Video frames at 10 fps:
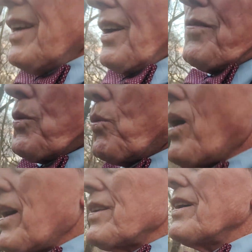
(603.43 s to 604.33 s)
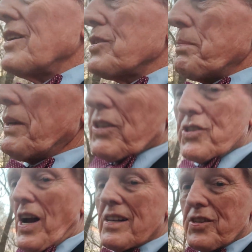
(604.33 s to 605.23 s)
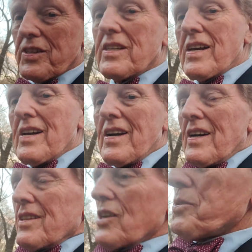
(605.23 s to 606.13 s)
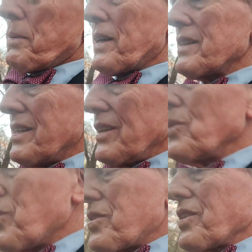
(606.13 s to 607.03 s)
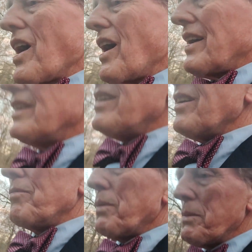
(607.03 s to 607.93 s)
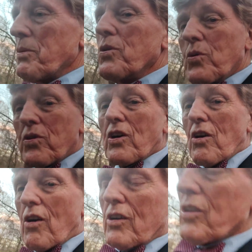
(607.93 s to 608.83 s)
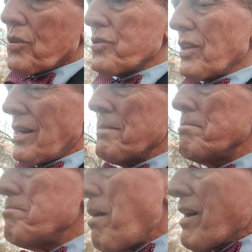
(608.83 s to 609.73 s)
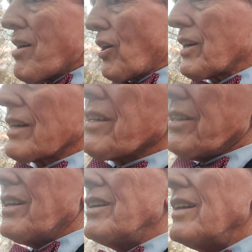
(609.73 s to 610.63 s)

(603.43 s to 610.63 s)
if you want, Speaker Johnson, there's a continuous line of people who are close to the monarchical.